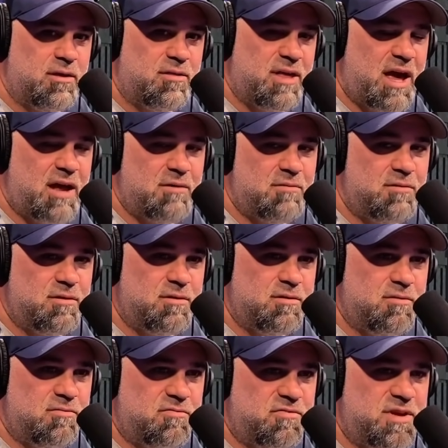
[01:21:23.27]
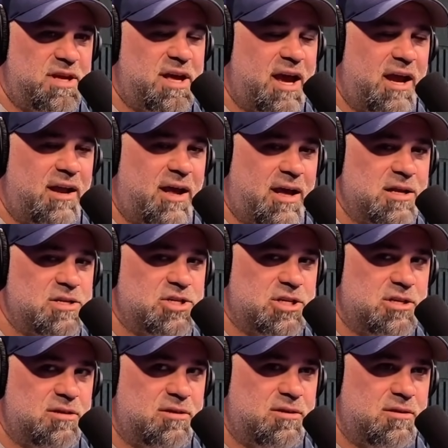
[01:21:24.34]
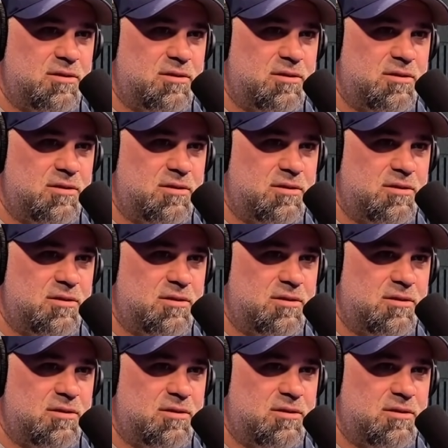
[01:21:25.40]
that V8 engine